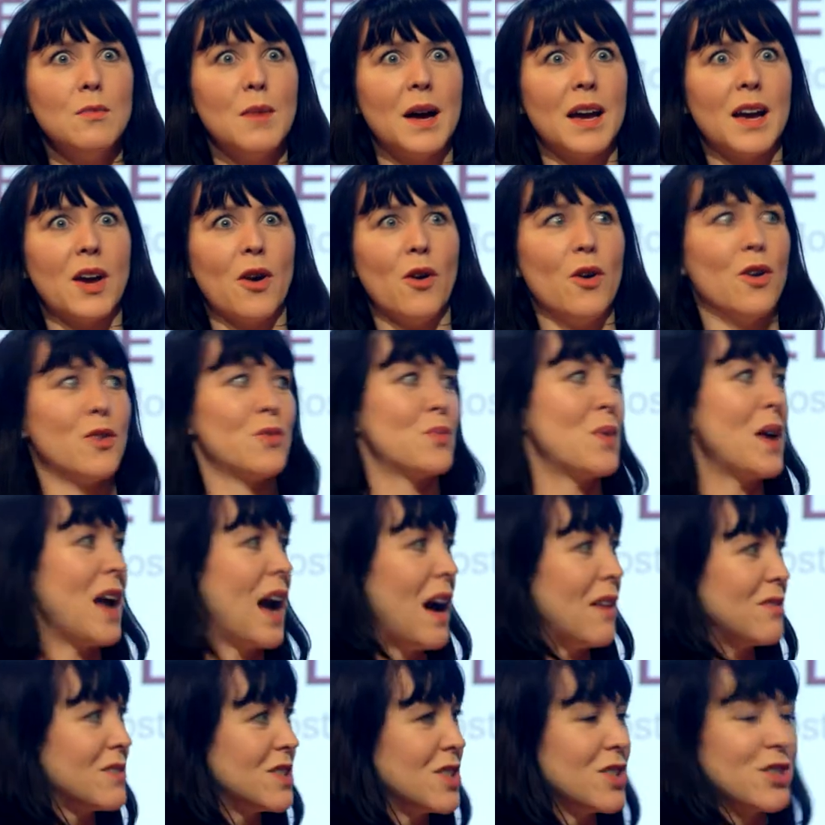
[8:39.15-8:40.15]
my god, we
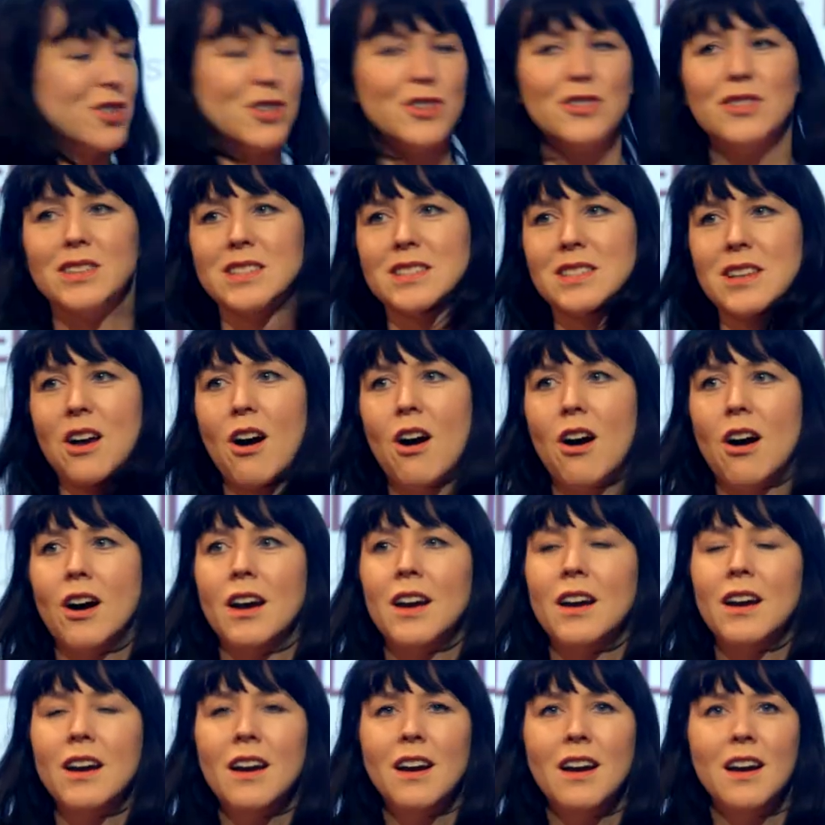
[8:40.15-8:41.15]
have to shoot this guy.